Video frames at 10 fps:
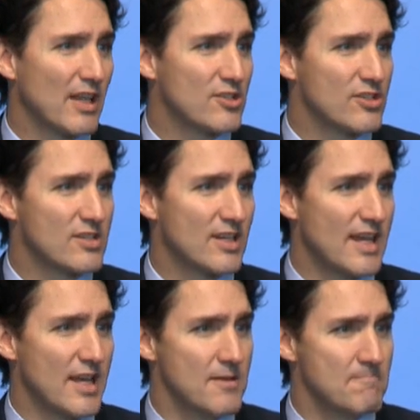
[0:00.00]
pledges
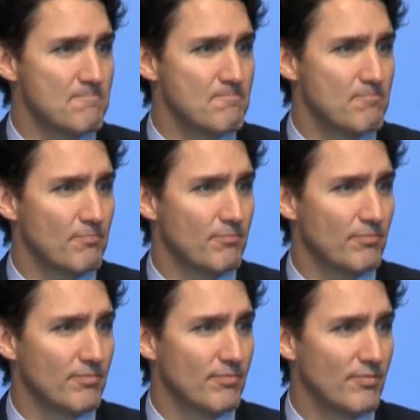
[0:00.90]
today
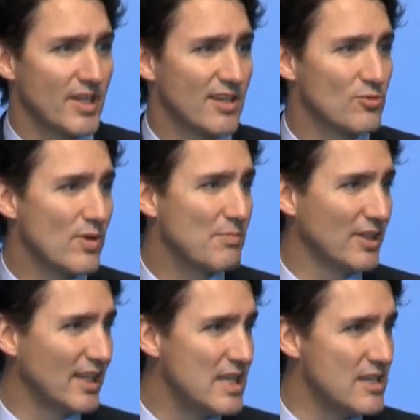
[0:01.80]
because we
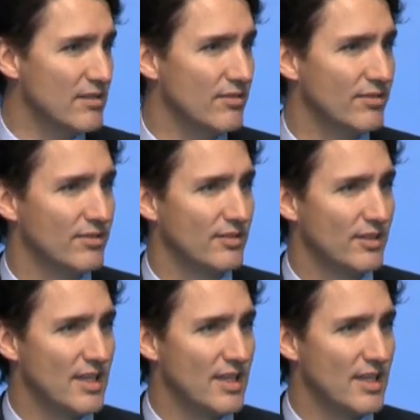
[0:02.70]
believe